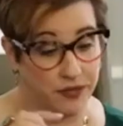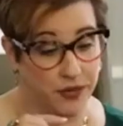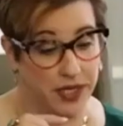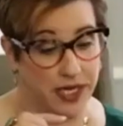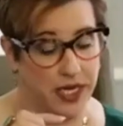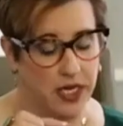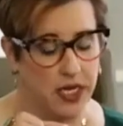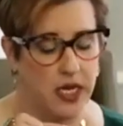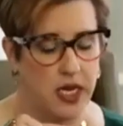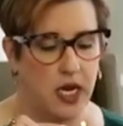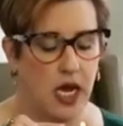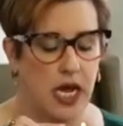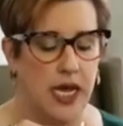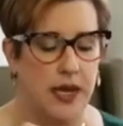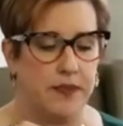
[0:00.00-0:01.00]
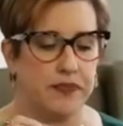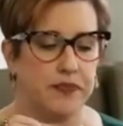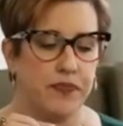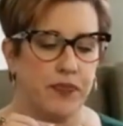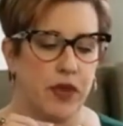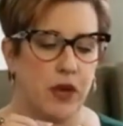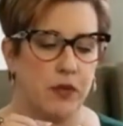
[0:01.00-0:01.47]
free. You're
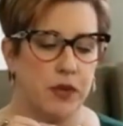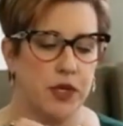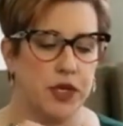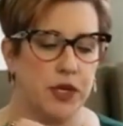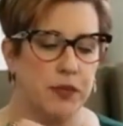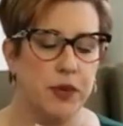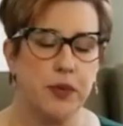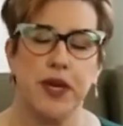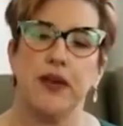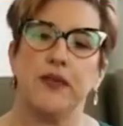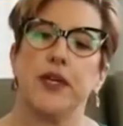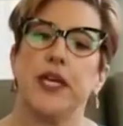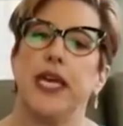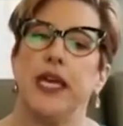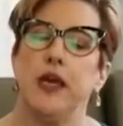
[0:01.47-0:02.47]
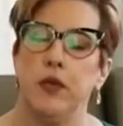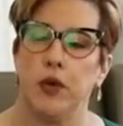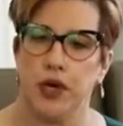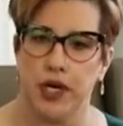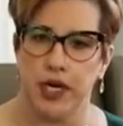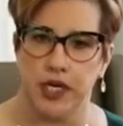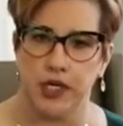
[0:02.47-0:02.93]
going to put whatever
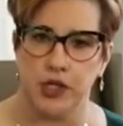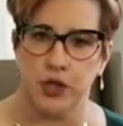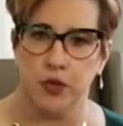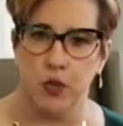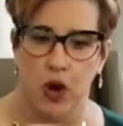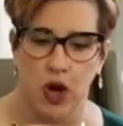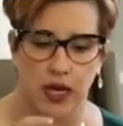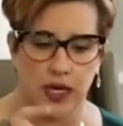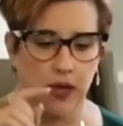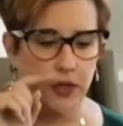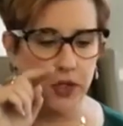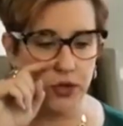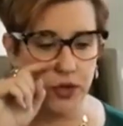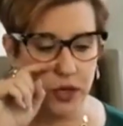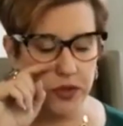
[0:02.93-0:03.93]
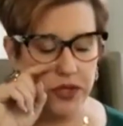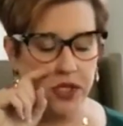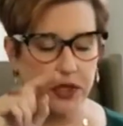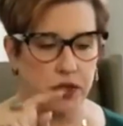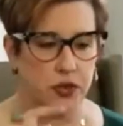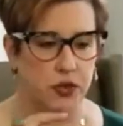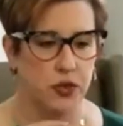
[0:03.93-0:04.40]
keyword it is you want. Now the trick with
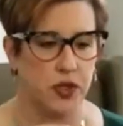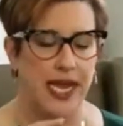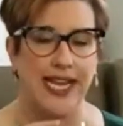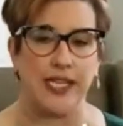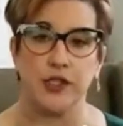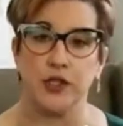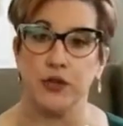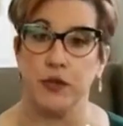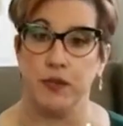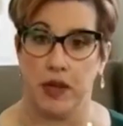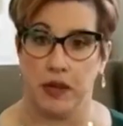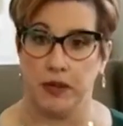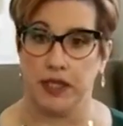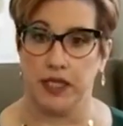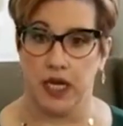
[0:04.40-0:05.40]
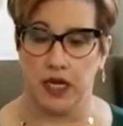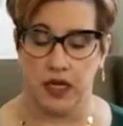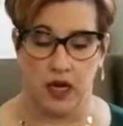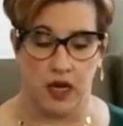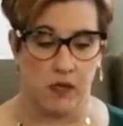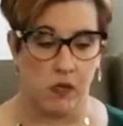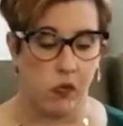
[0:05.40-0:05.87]
this tool,
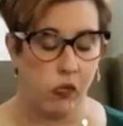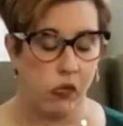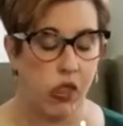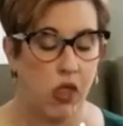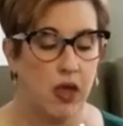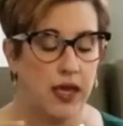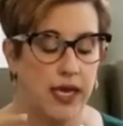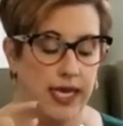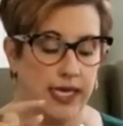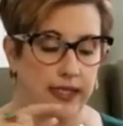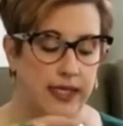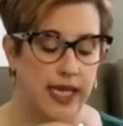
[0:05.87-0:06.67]
answerthepublic.com, is